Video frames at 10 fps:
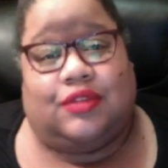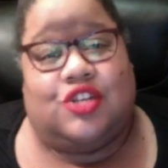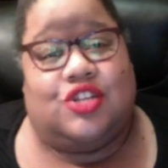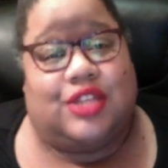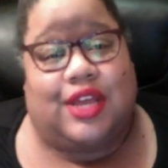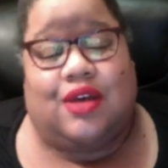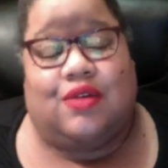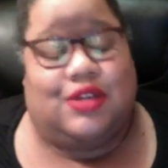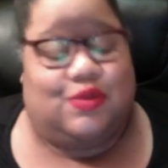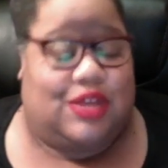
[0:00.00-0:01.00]

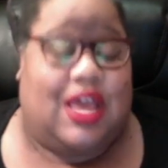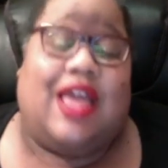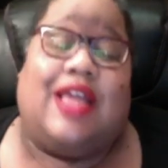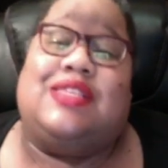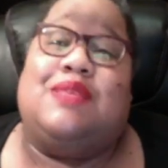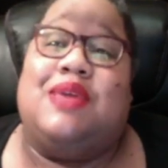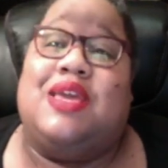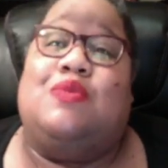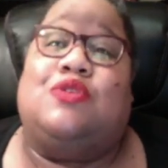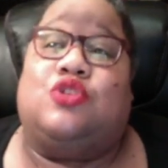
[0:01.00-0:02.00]
Gizelle, it was to me
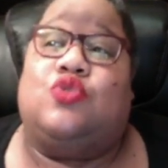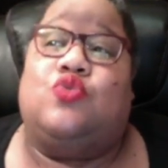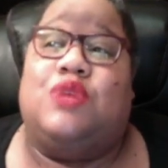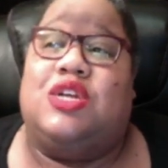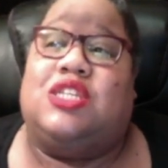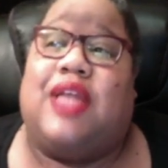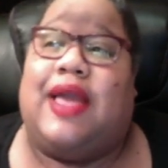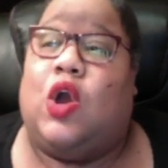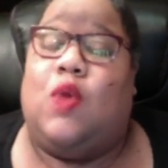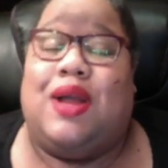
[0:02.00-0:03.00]
it was too much
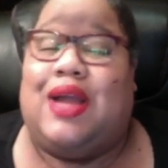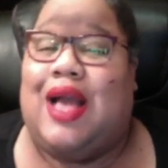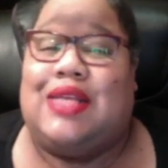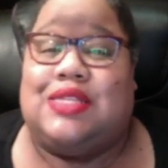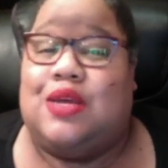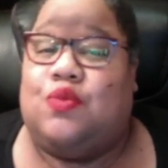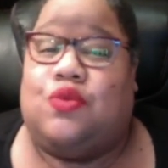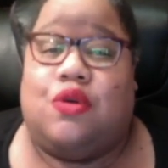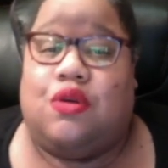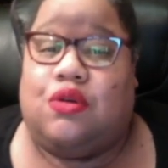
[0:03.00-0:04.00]
like, oh my God, something
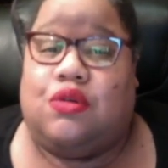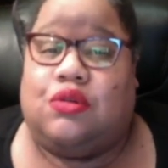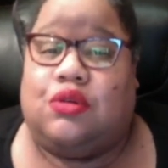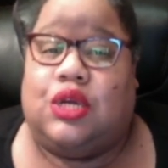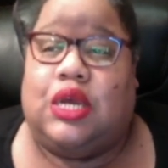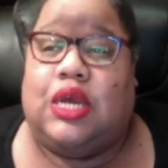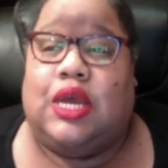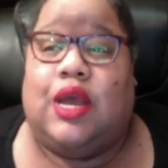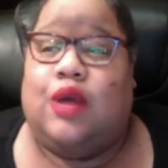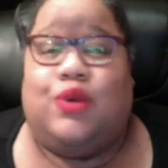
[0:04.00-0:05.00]
wrong.
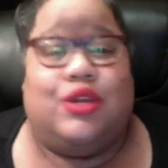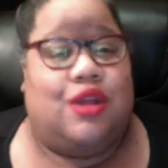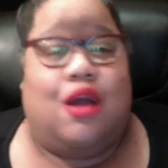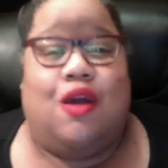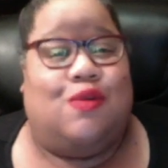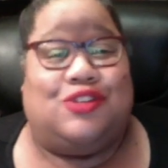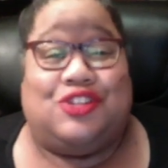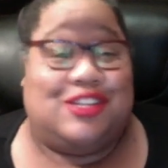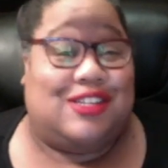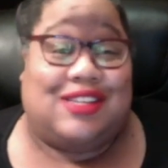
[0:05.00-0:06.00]
Well, no,
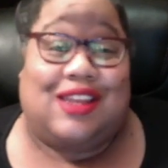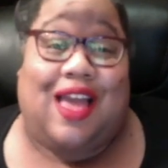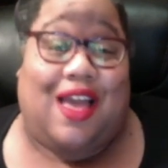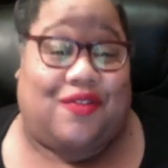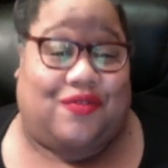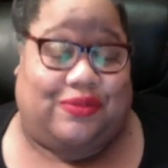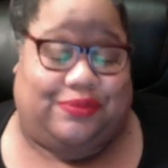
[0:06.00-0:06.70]
she just left.